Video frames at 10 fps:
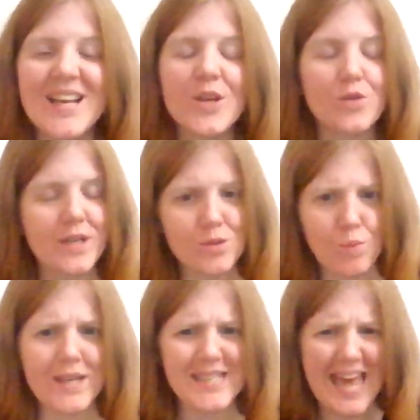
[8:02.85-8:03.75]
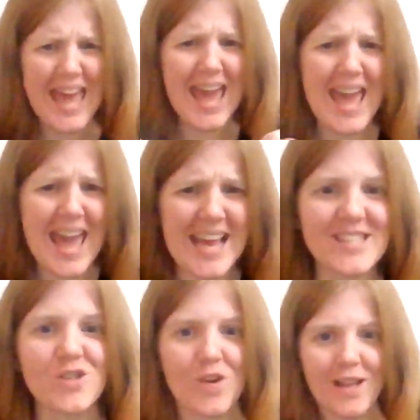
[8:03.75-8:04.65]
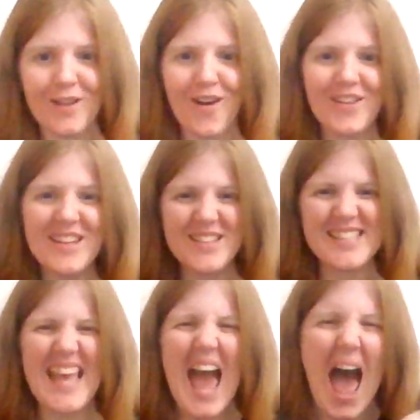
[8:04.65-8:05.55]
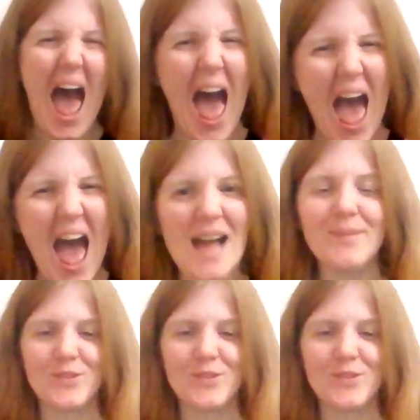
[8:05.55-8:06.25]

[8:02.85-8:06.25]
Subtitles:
So that's why it's extra long. You need to say ä.